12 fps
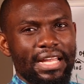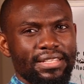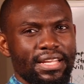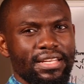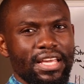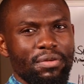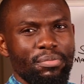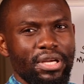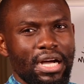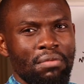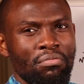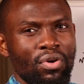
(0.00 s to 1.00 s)
and then they
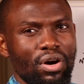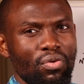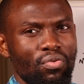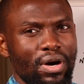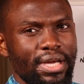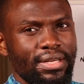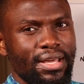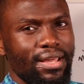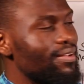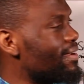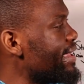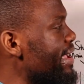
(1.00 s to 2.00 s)
become one
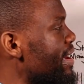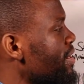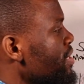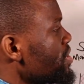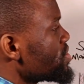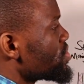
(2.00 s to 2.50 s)
layer.